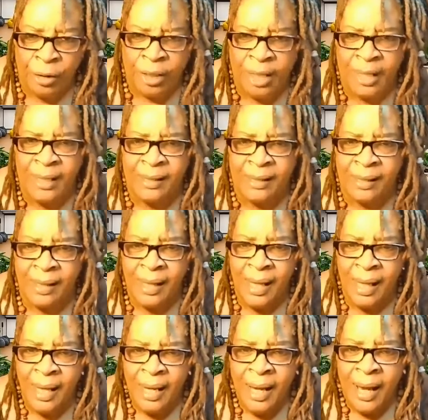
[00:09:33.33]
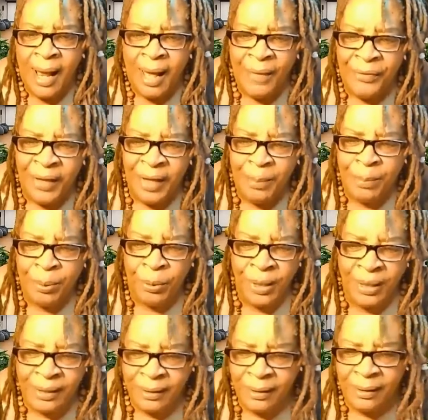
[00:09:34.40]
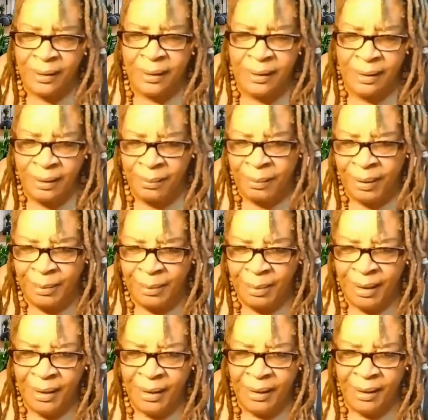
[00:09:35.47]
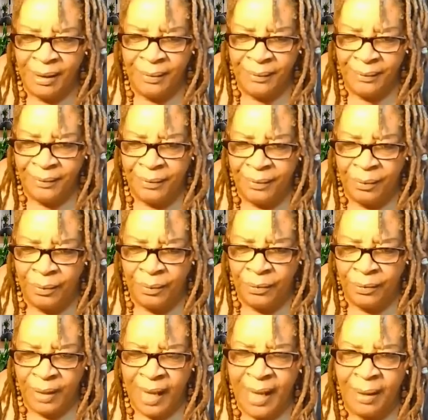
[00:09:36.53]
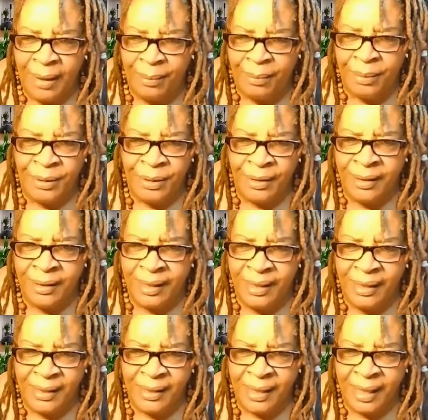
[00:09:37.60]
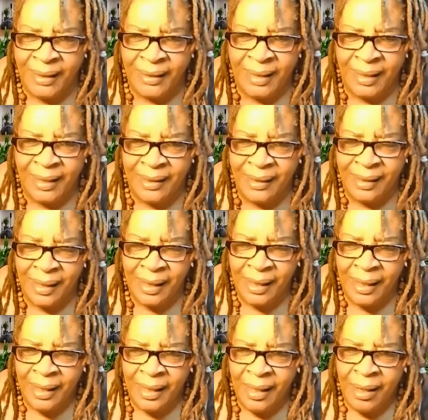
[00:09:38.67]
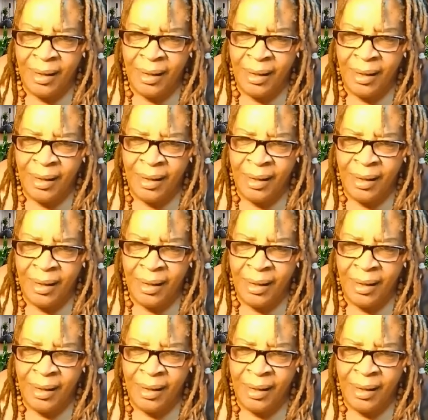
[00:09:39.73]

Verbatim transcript: and her case? I think Prince, baby, had a disease like this.